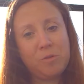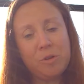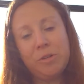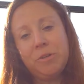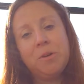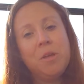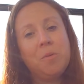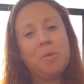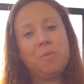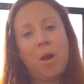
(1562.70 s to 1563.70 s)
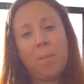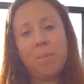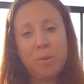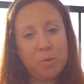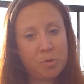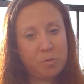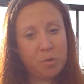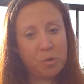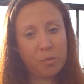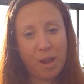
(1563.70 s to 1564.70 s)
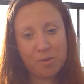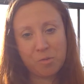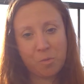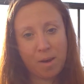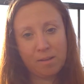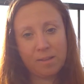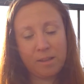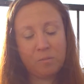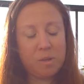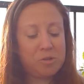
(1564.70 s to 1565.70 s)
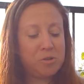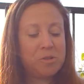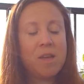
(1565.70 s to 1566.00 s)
for you. We've got beautiful natural wildlife pictures,